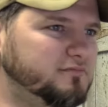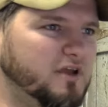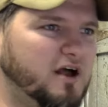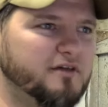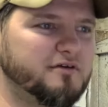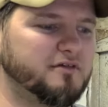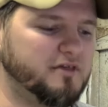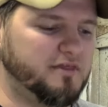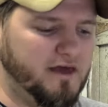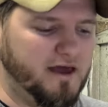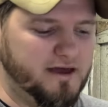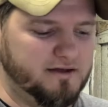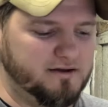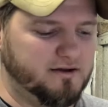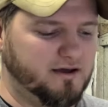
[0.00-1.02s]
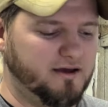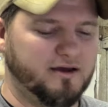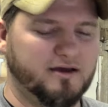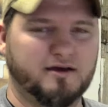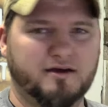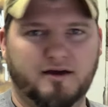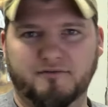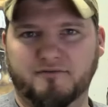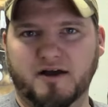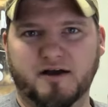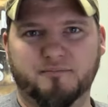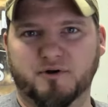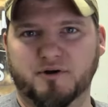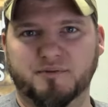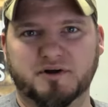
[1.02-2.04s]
Other than that, I've got pretty